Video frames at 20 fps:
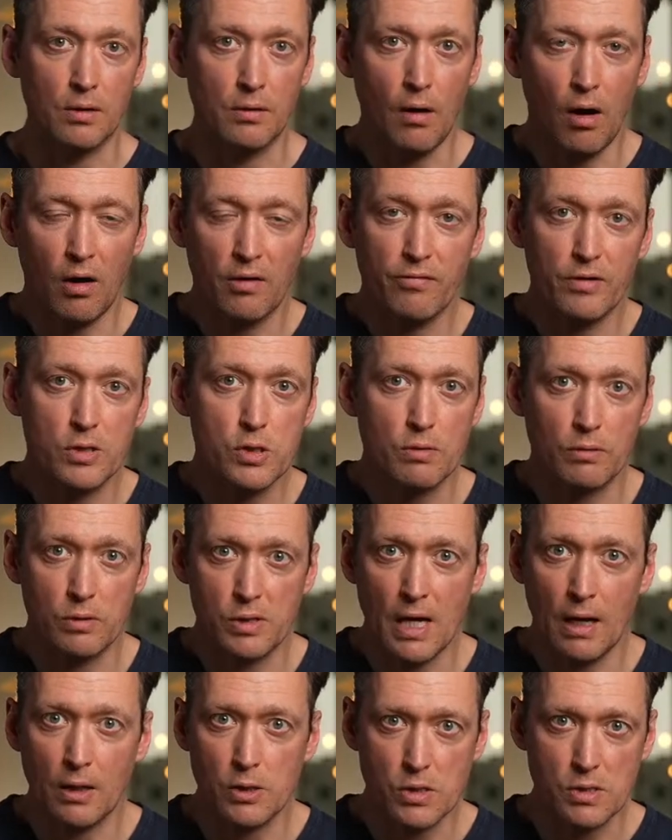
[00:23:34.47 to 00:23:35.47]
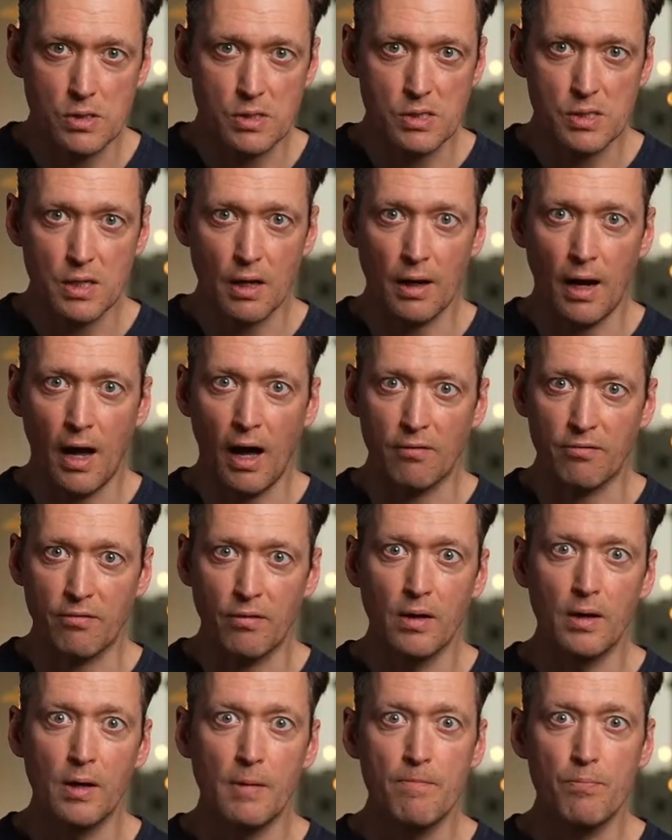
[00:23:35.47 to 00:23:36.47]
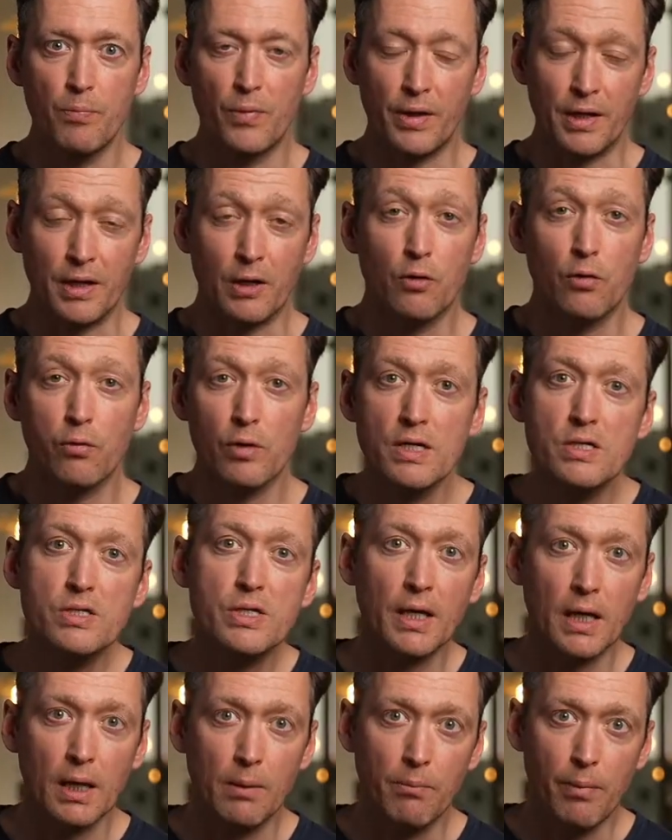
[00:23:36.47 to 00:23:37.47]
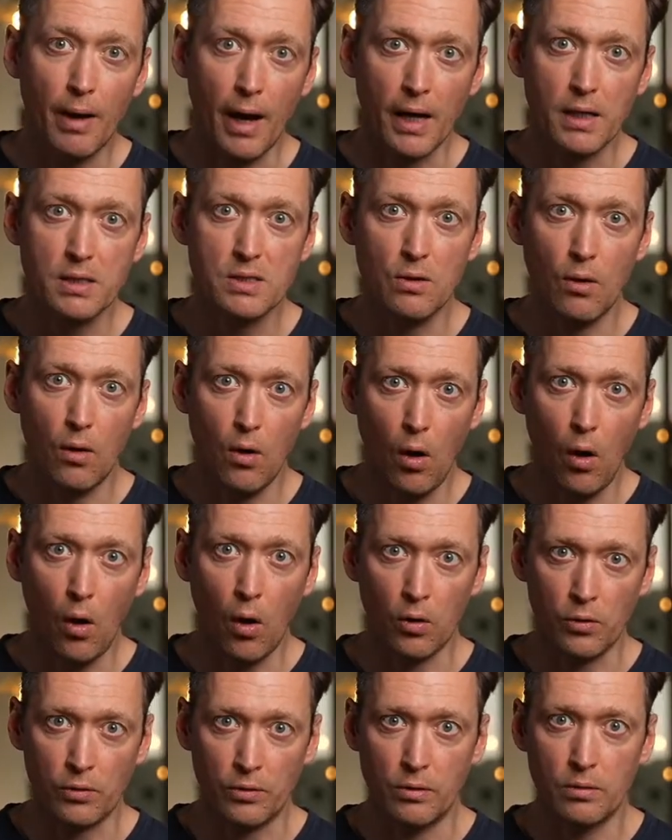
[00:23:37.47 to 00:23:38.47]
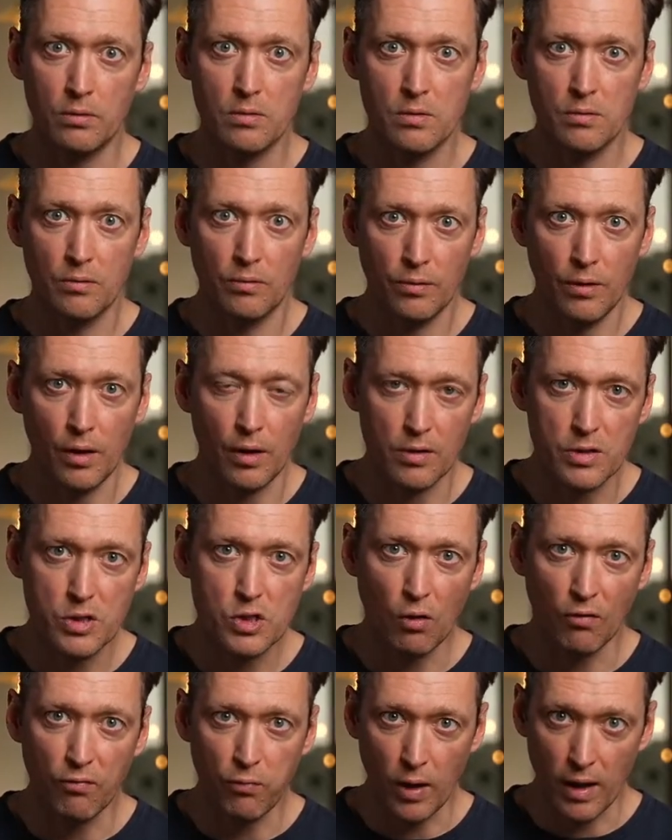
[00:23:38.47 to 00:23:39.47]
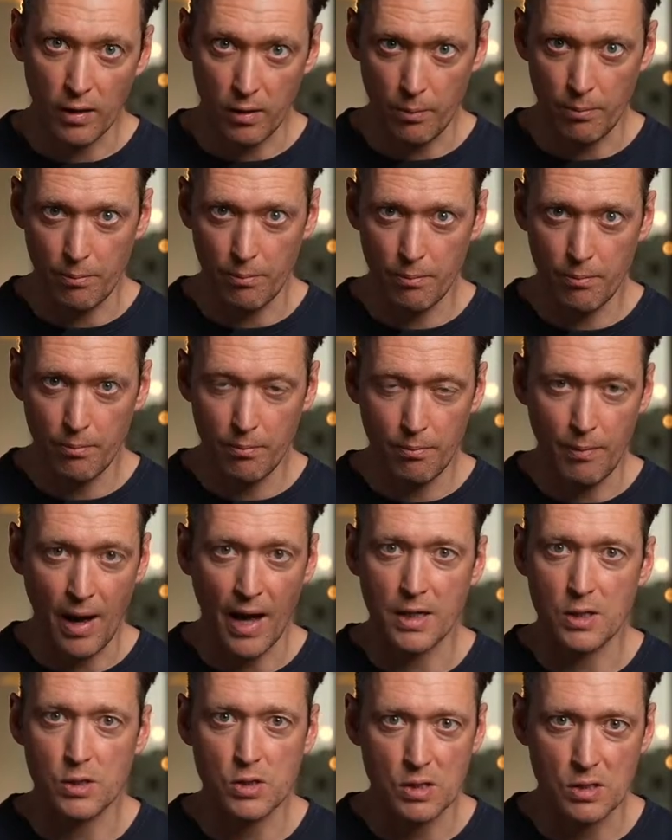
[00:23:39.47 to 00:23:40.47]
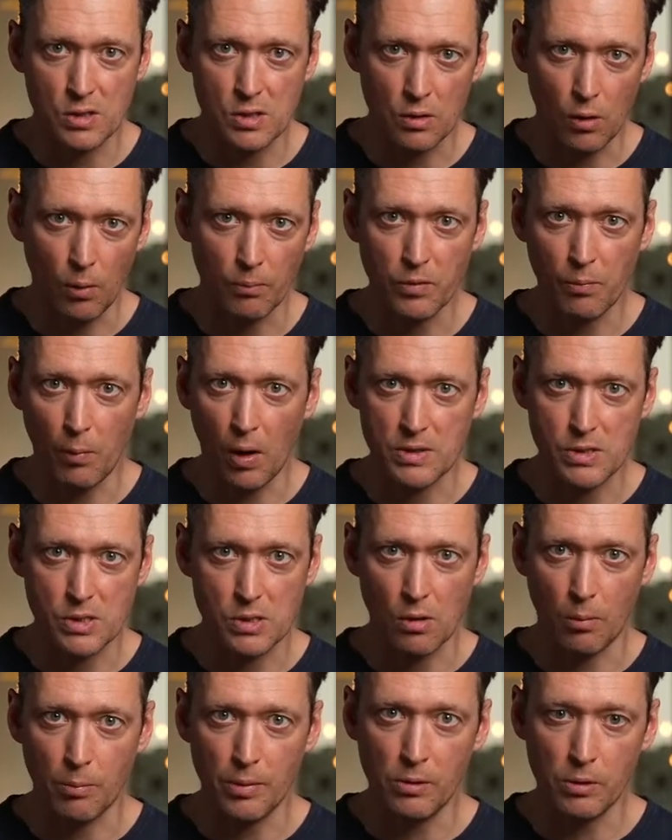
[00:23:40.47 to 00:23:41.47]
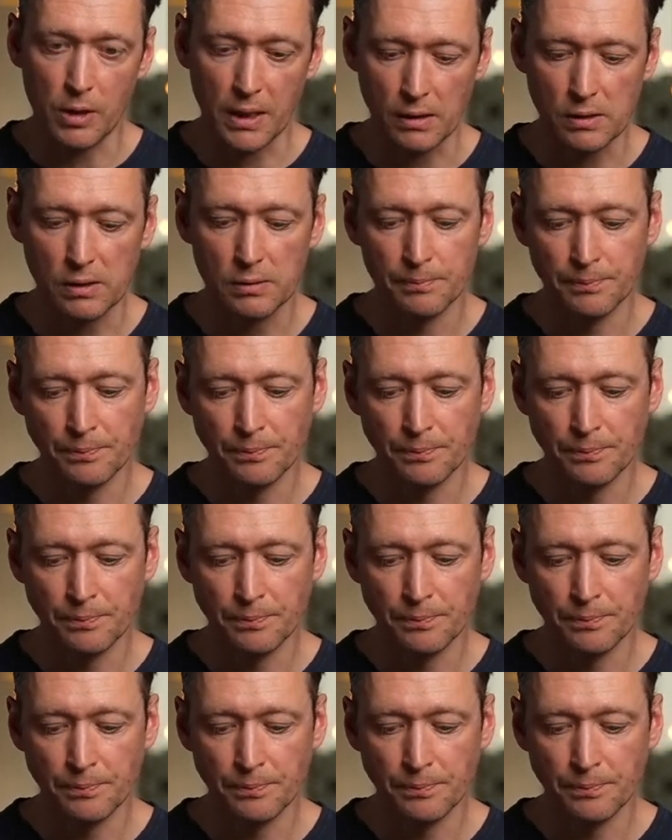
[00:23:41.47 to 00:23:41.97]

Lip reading: artificial intelligence is going to have an increasing impact on the software that manages and optimizes our buildings.